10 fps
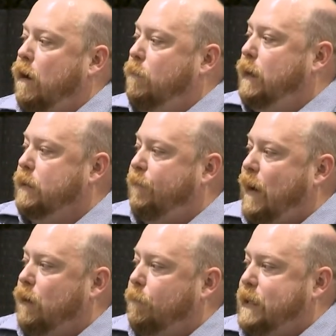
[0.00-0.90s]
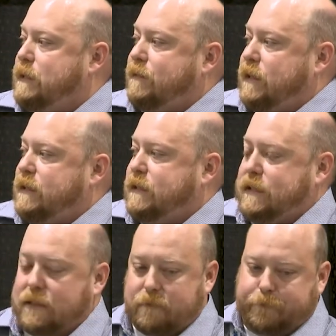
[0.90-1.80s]
And the final piece to this
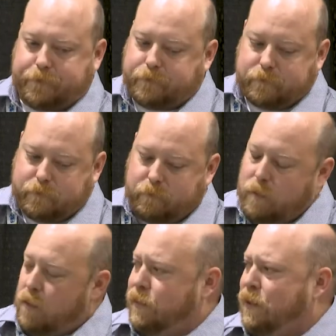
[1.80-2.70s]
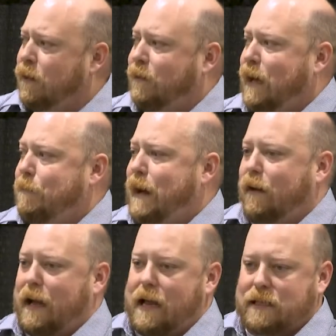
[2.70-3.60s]
is, we talk a lot
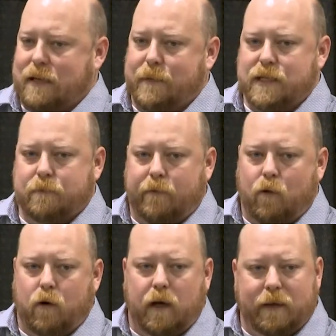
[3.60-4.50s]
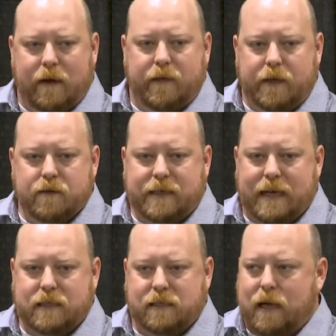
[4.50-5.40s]
about, as I mentioned before, a lot of the use
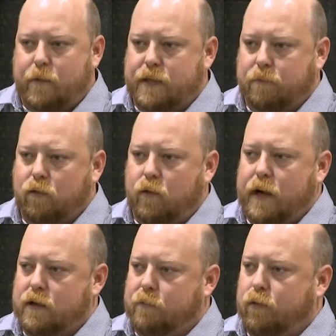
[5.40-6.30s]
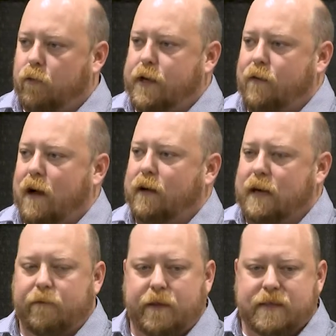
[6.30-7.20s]
cases that we deploy are deployed around
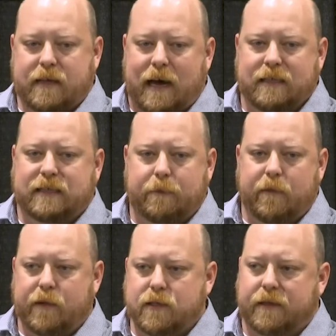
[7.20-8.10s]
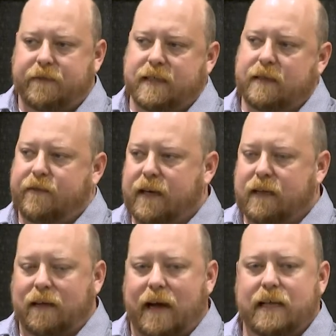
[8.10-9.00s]
kind of this concept of using thin
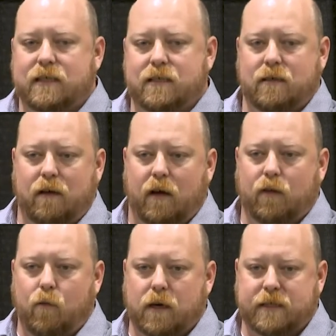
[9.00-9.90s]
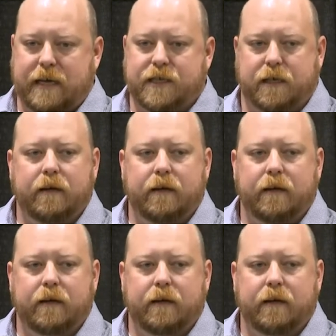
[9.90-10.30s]
clients on the workstation.